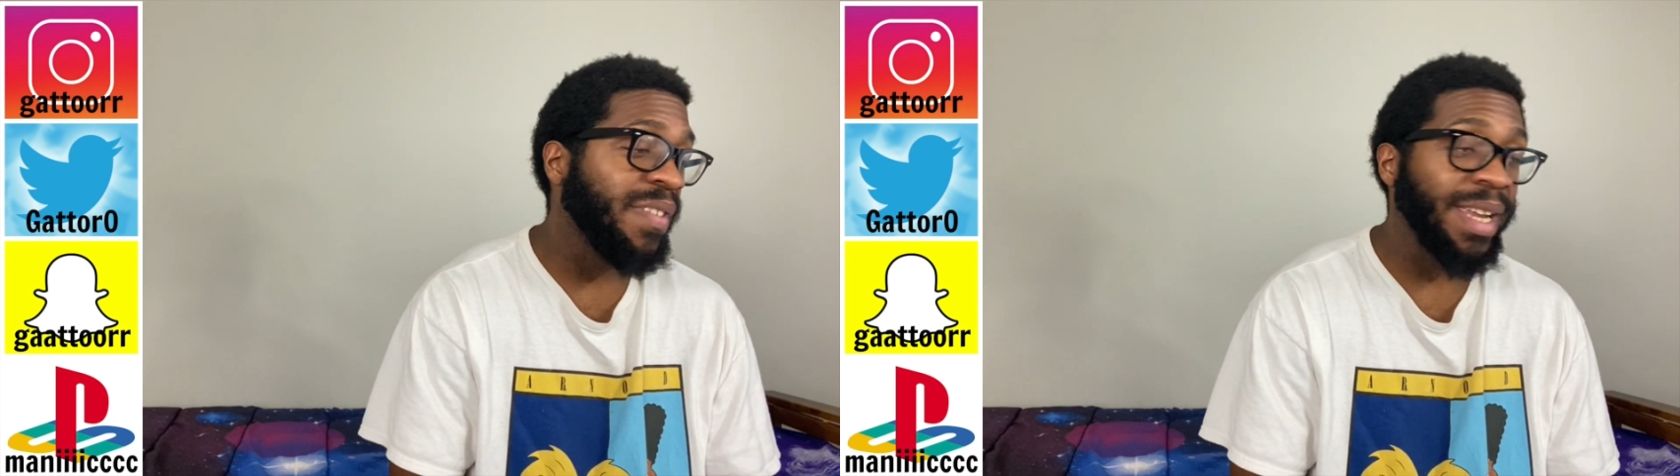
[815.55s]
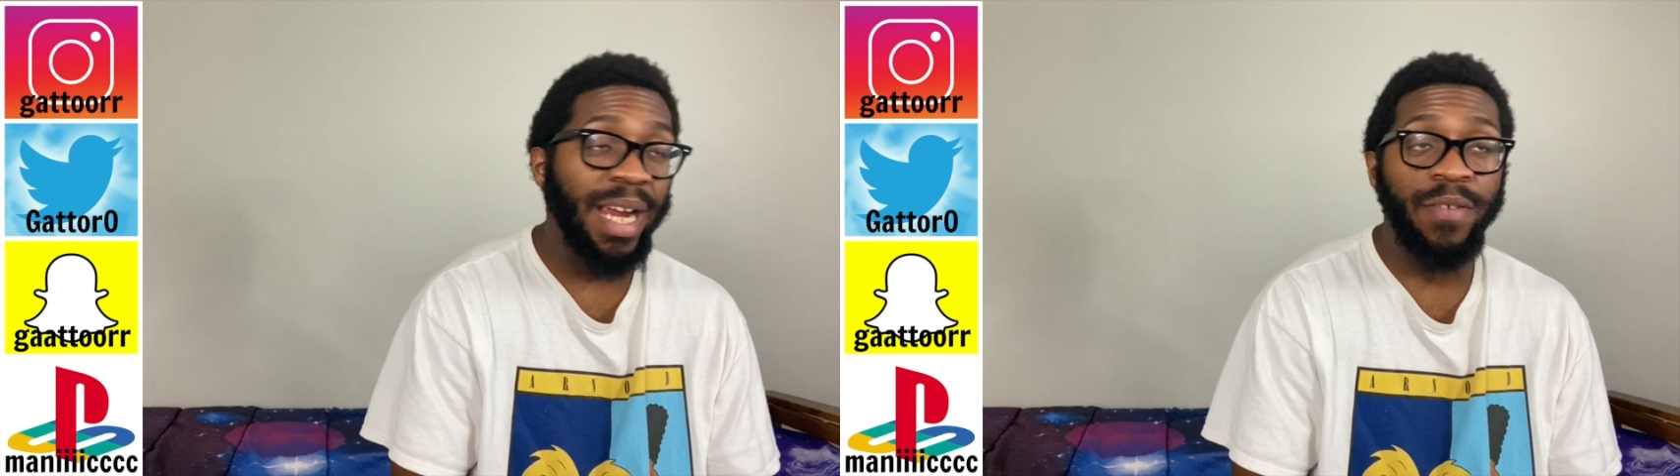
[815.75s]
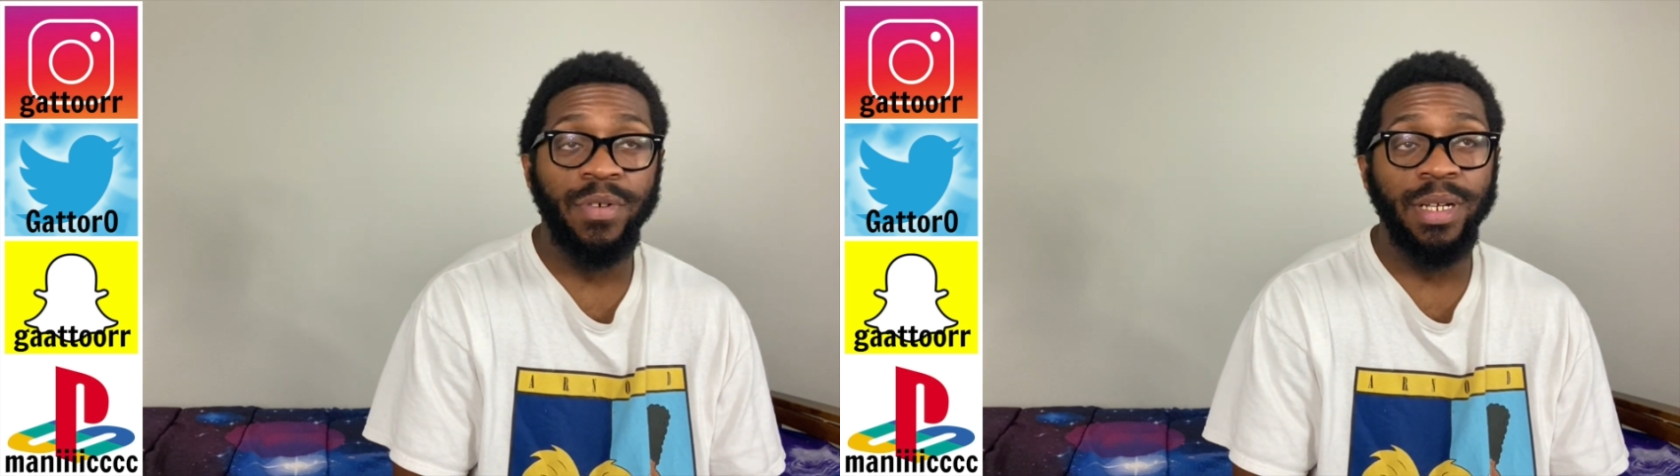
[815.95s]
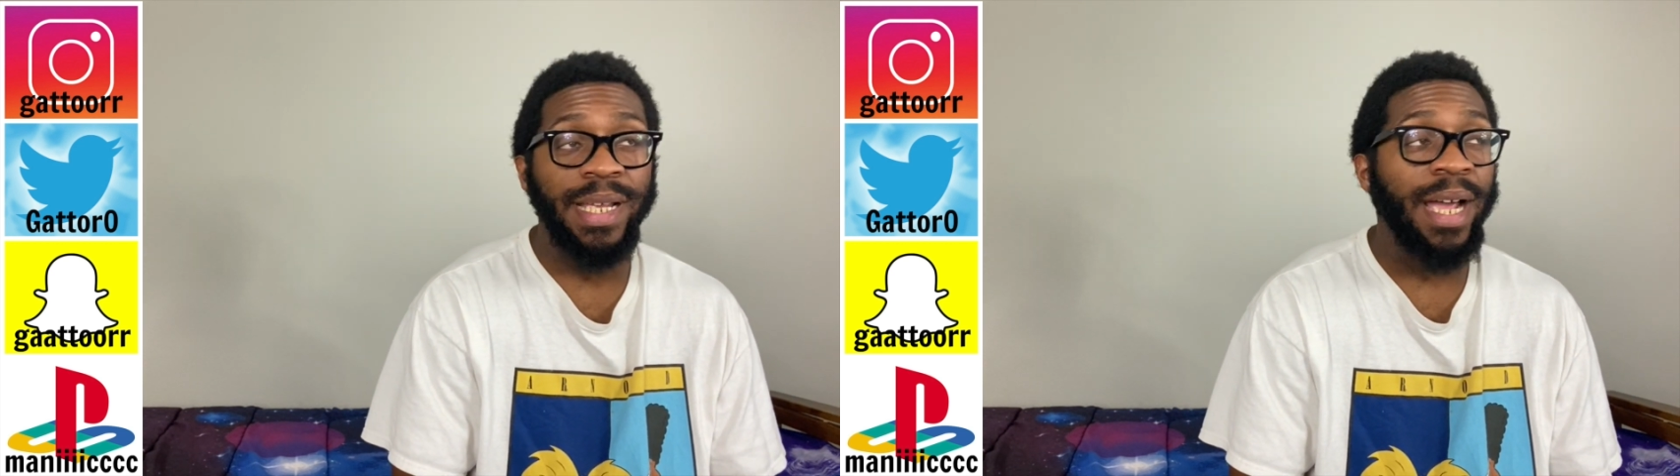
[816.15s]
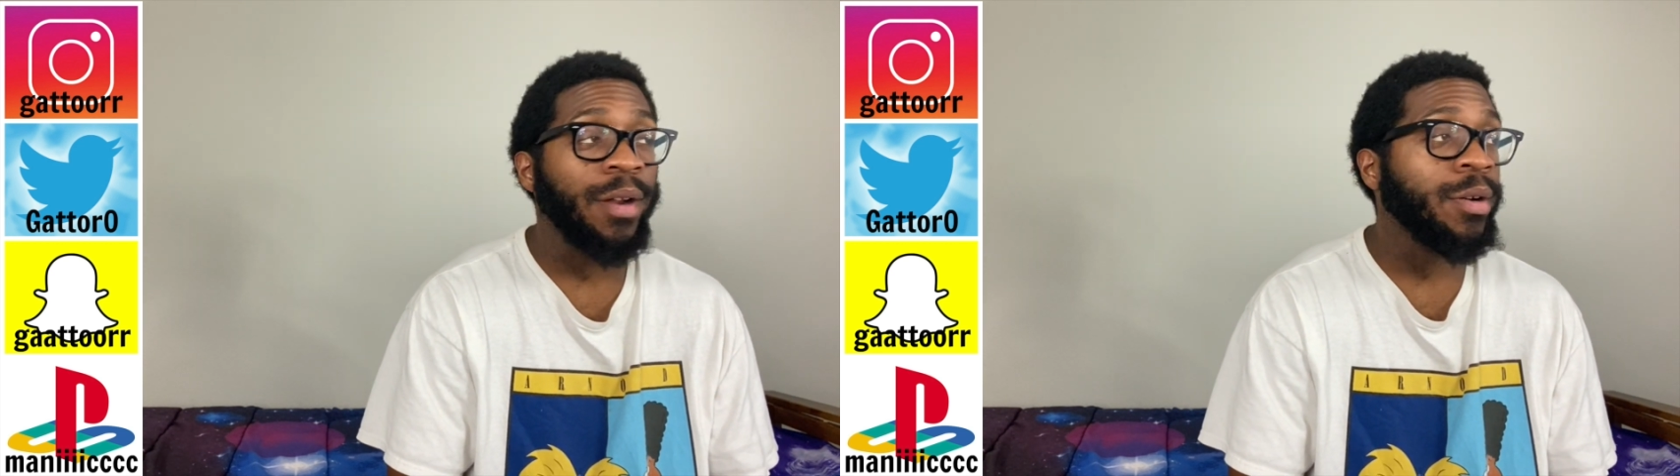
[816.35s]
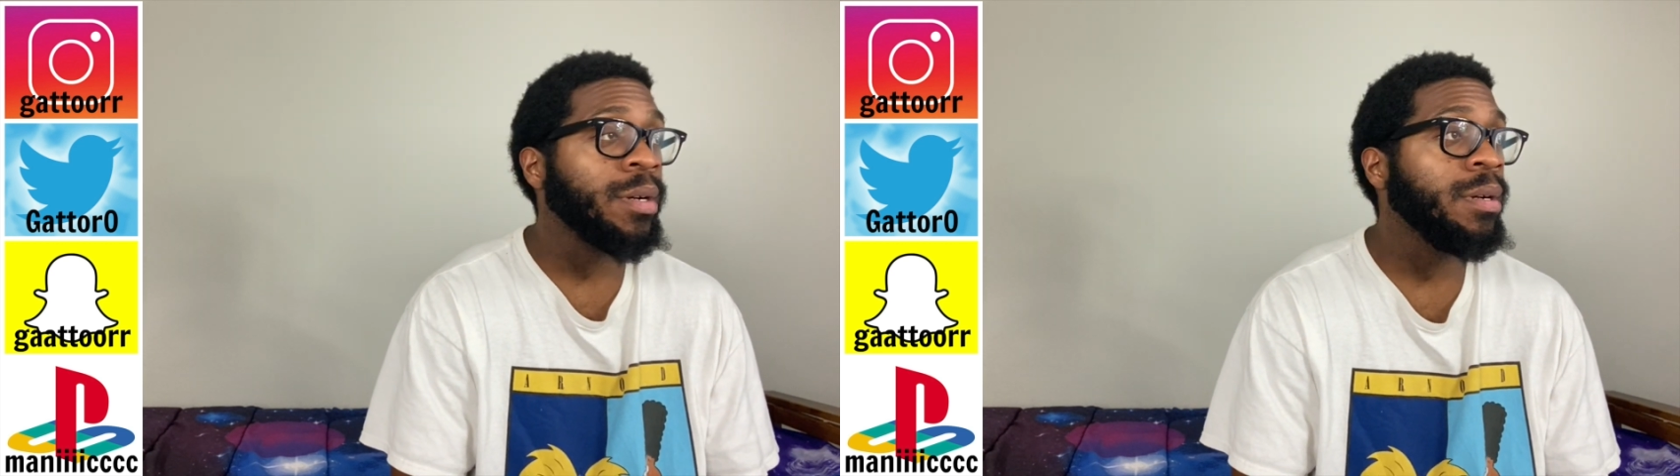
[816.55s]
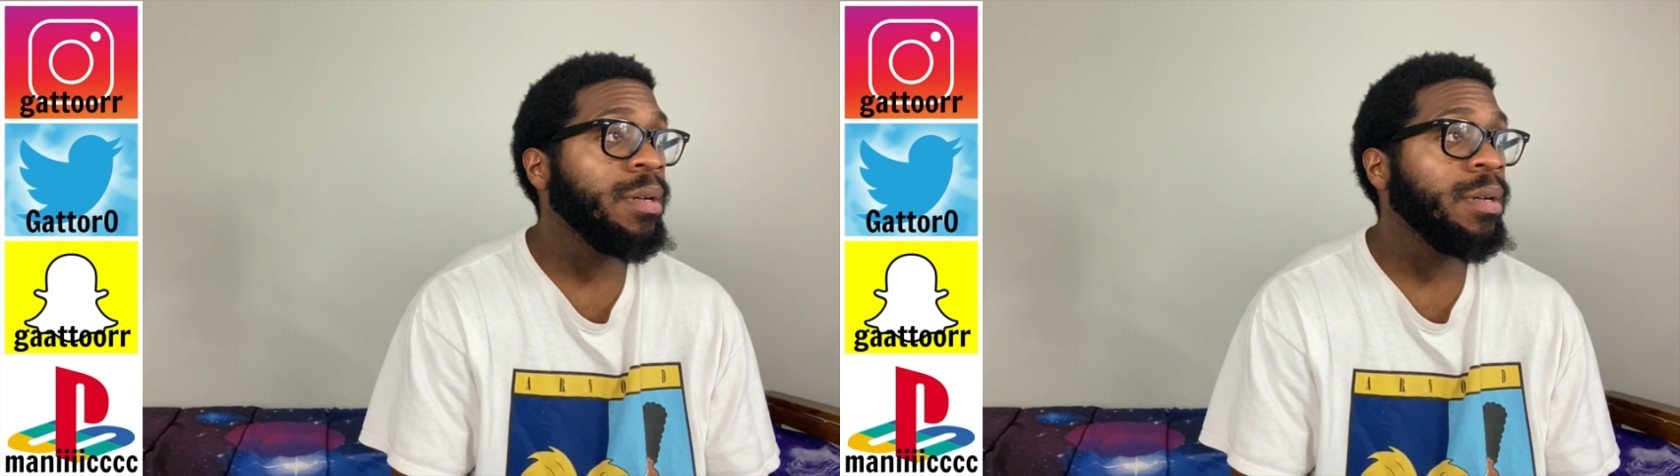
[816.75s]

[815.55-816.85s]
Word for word: may ever encounter